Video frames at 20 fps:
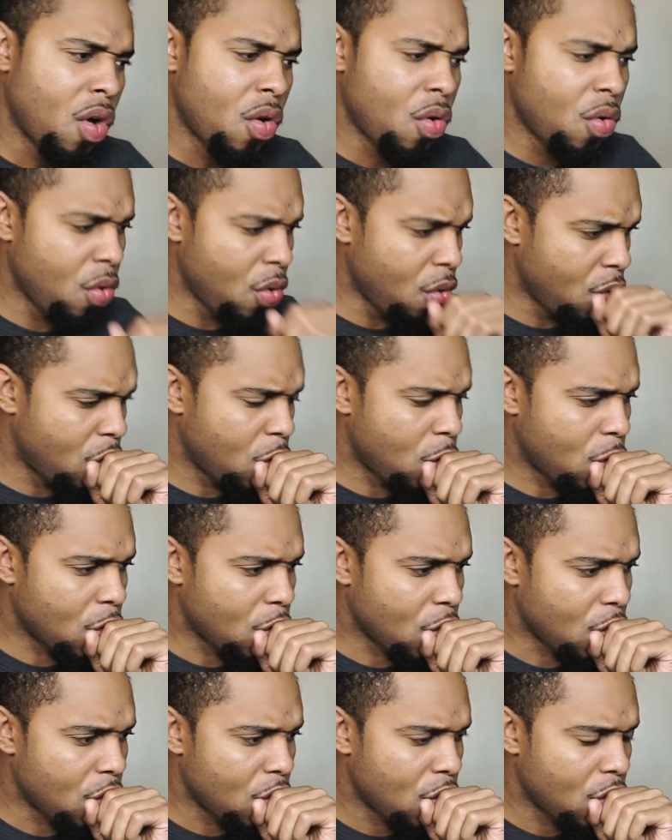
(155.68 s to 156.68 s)
Yeah.
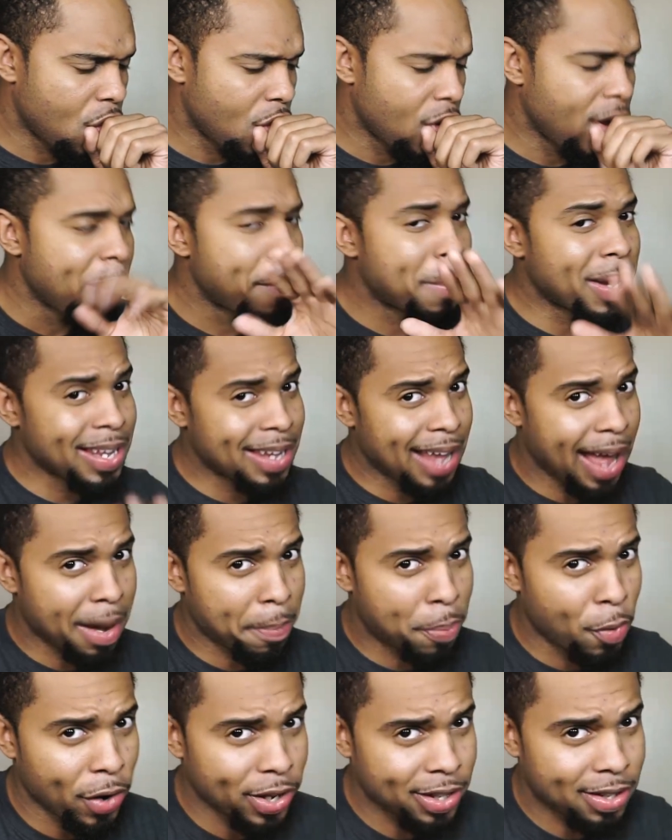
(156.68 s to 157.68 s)
Ooh. But he got
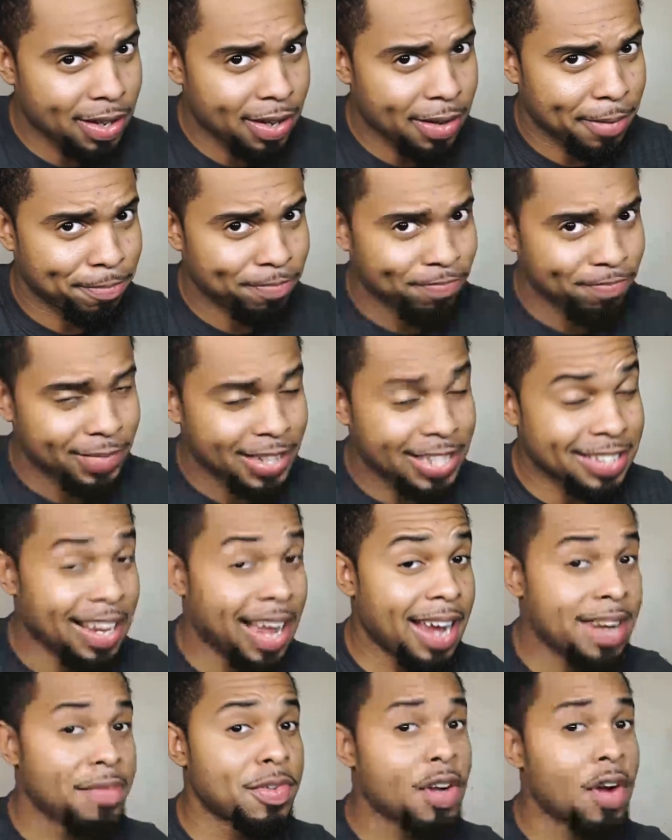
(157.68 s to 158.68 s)
a point there. Cause
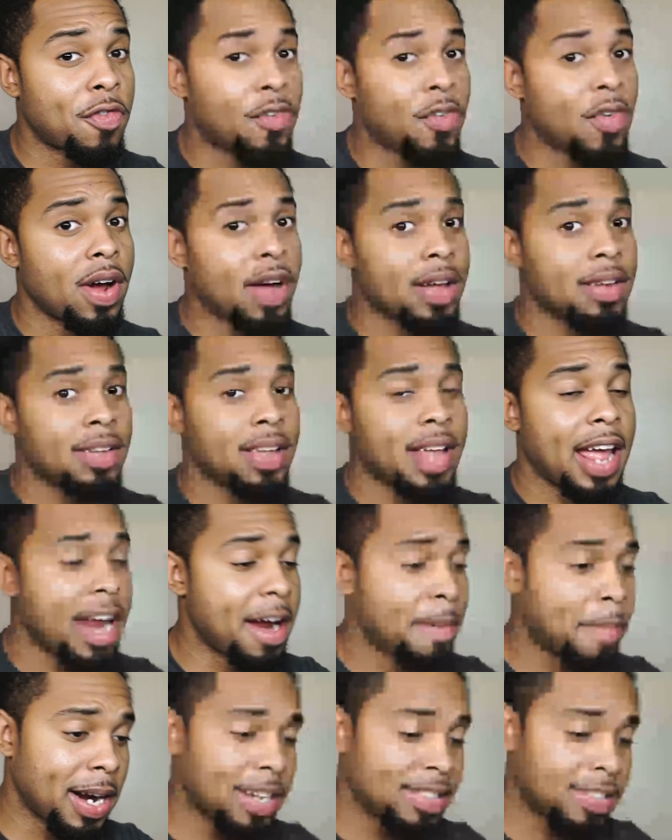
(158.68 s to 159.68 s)
I ain't even go front.
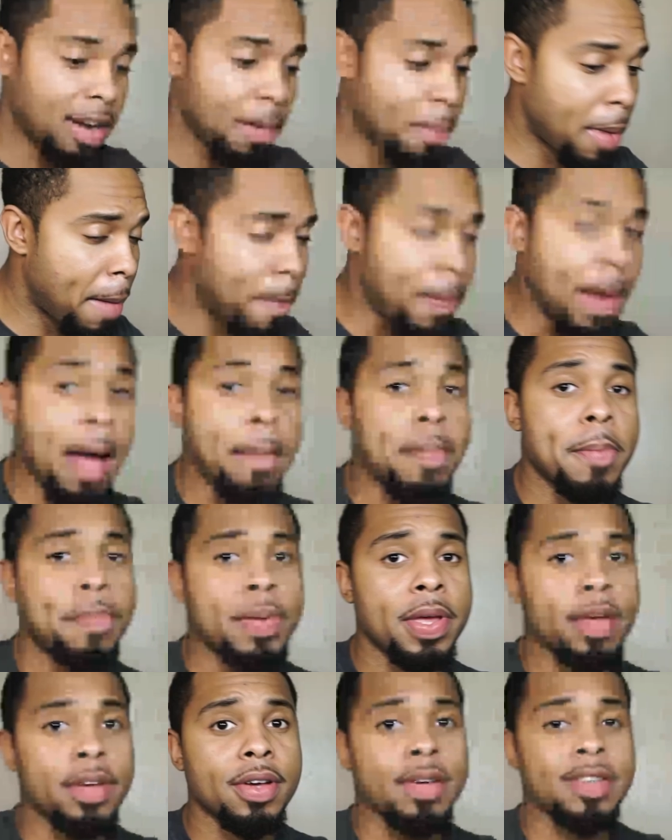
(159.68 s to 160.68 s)
Everybody talk about popping
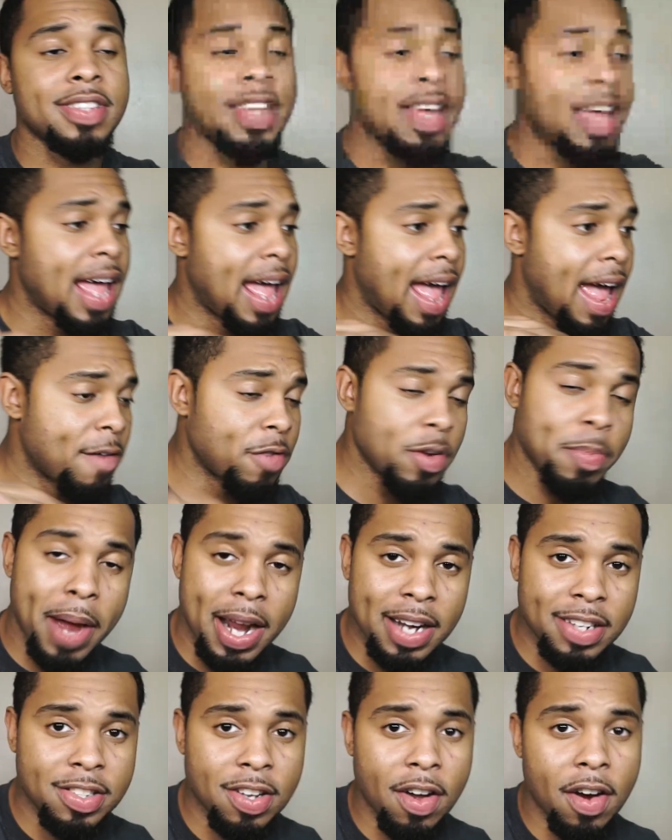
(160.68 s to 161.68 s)
pills.
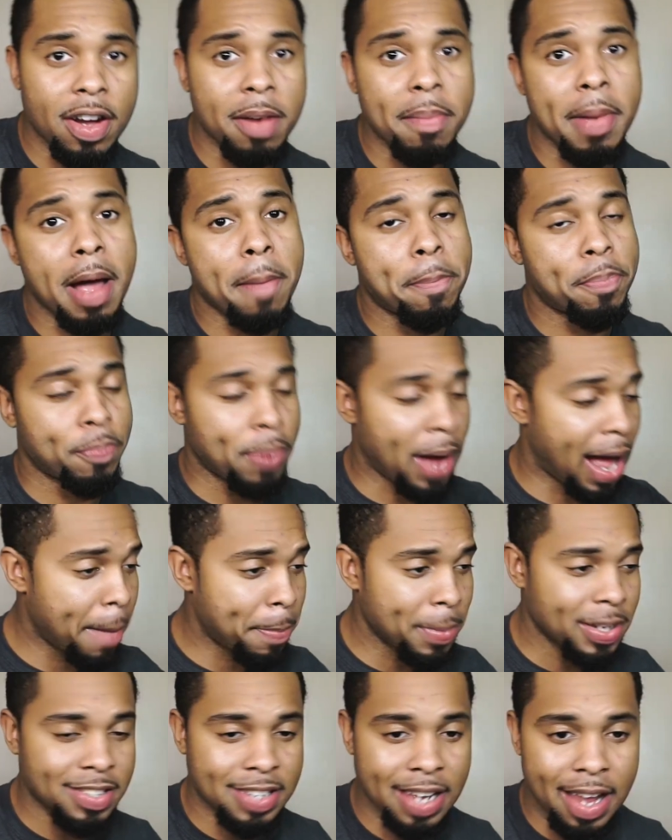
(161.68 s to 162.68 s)
Everybody's talking about
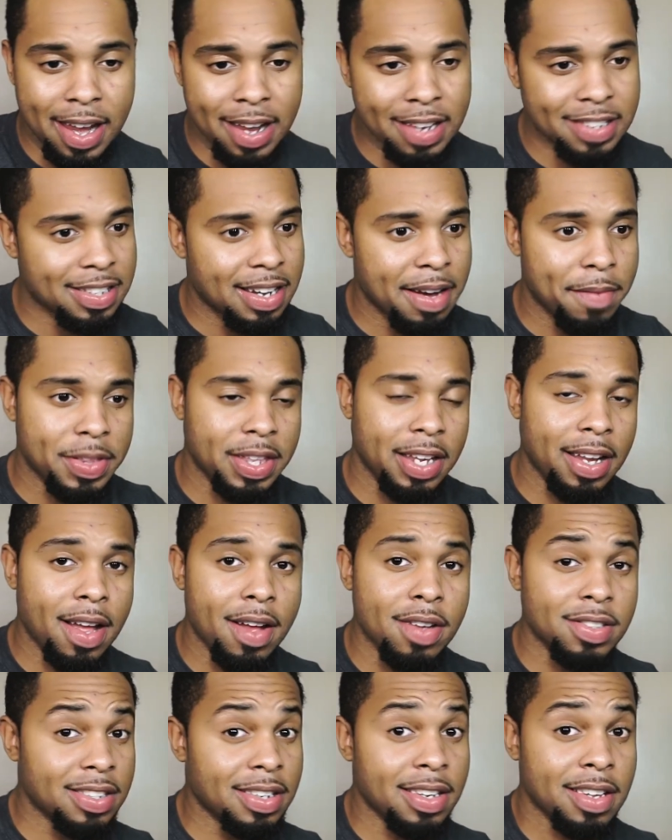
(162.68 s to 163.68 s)
popping Zans and everything
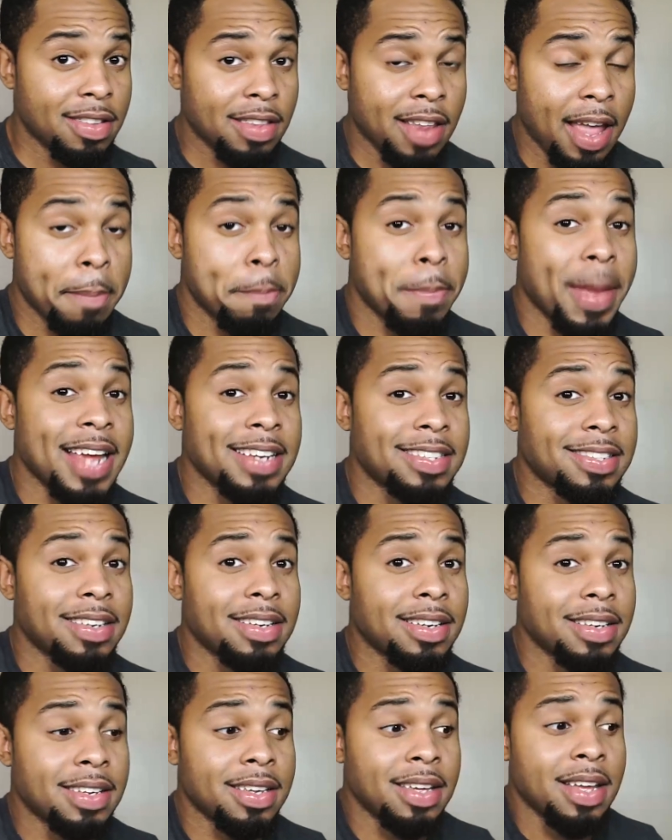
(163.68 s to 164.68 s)
else, and they
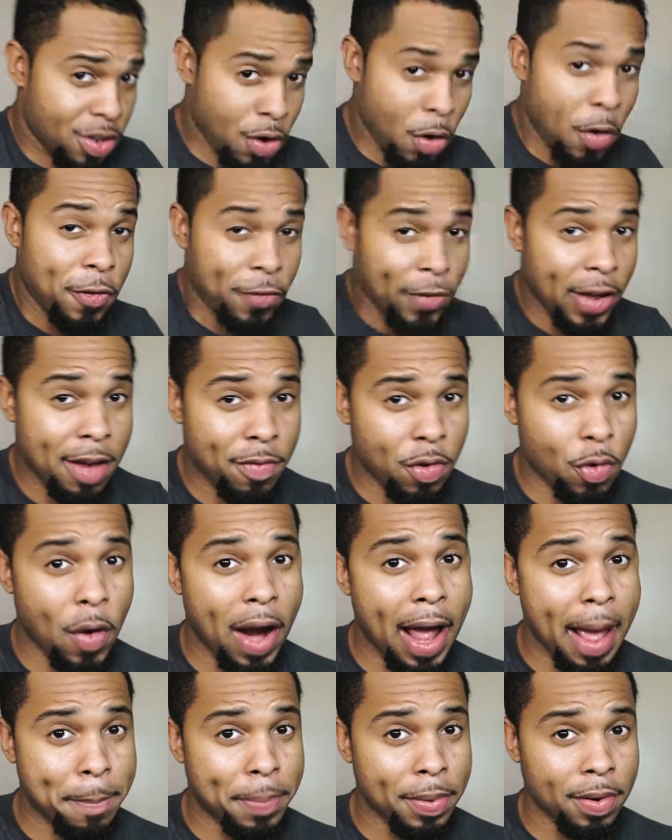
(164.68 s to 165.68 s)
basically your favorite
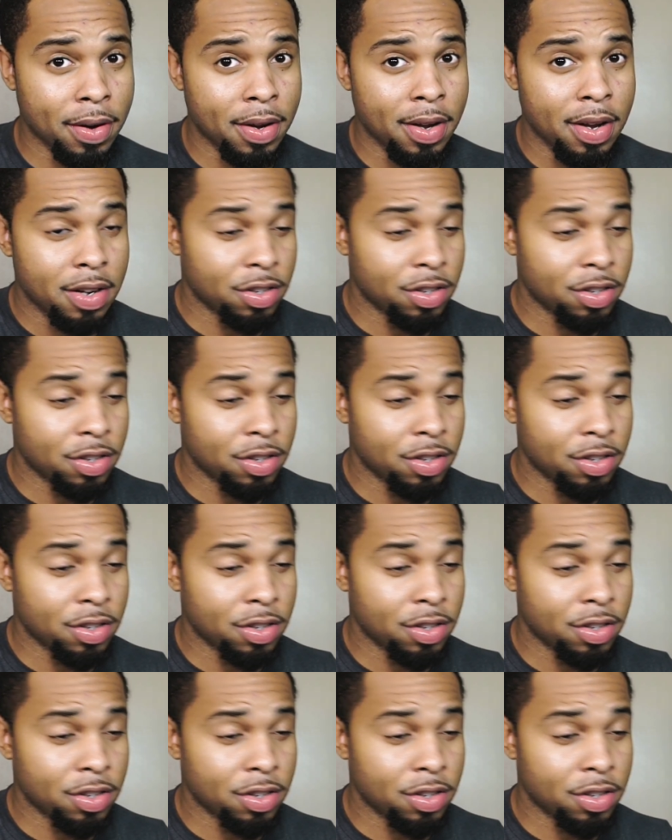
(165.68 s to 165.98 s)
rapper